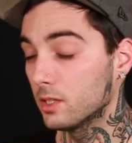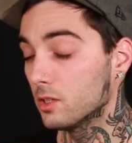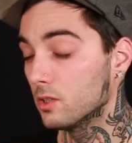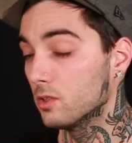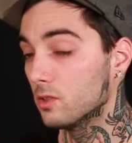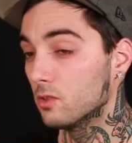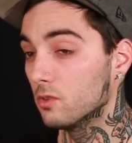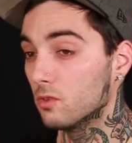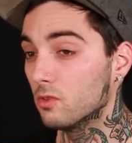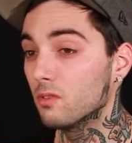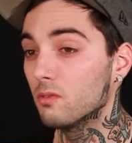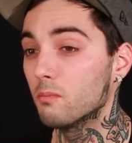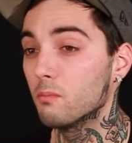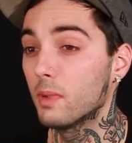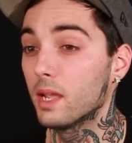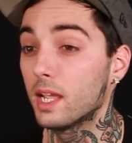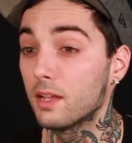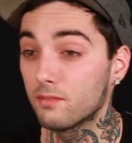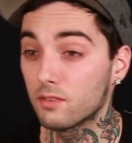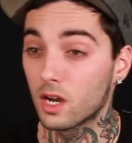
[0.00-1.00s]
who
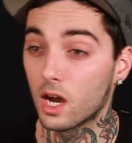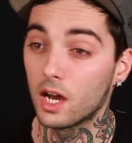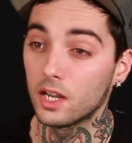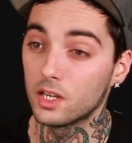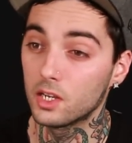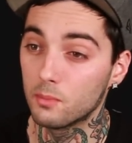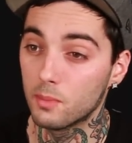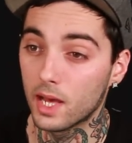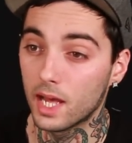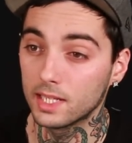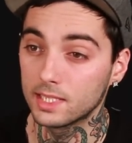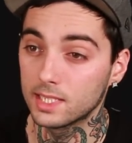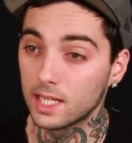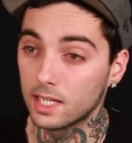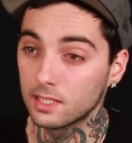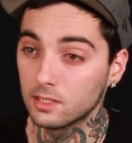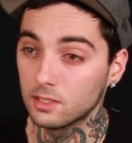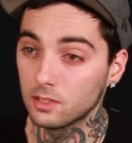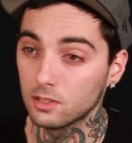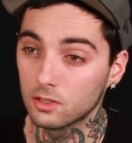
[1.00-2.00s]
may have gotten a bad
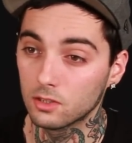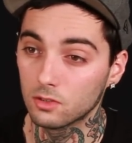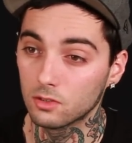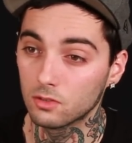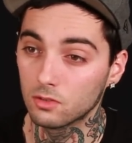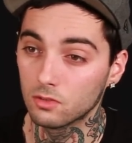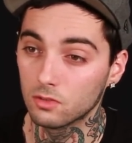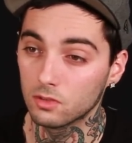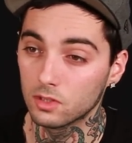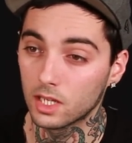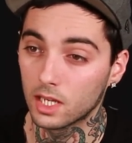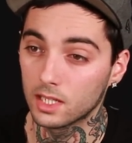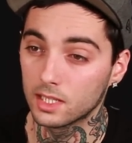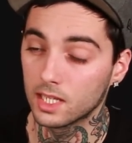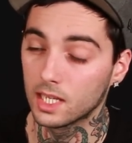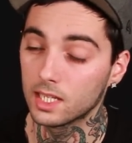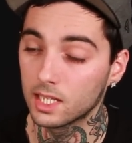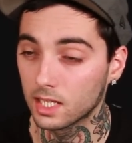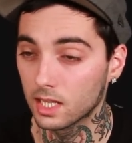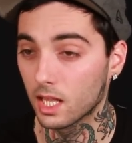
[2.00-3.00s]
tattoo that
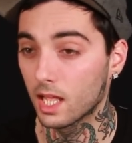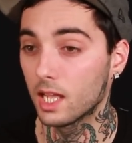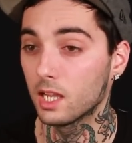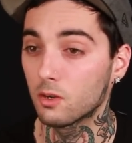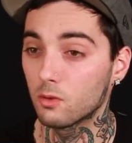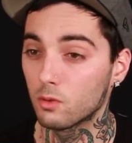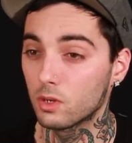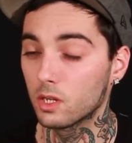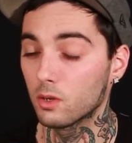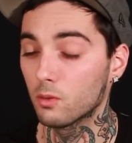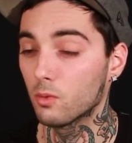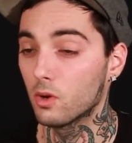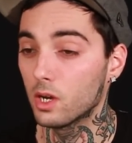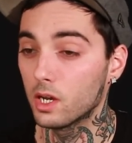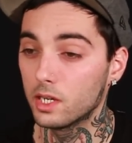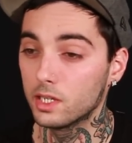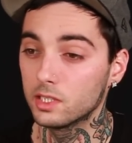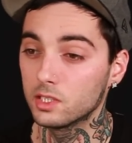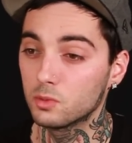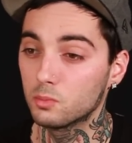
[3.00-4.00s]
they didn't like what it
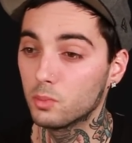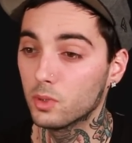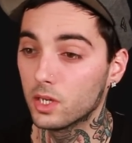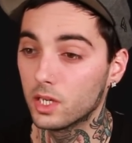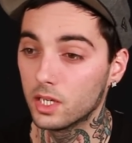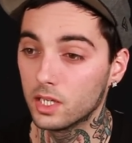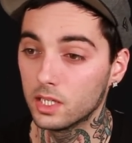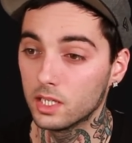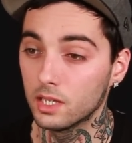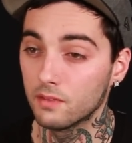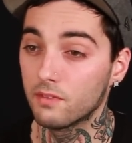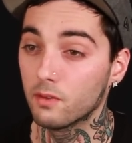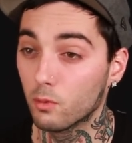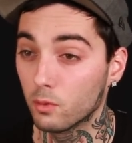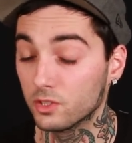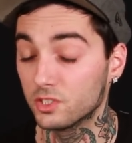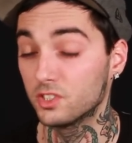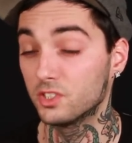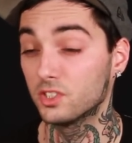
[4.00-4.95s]
was, but if it was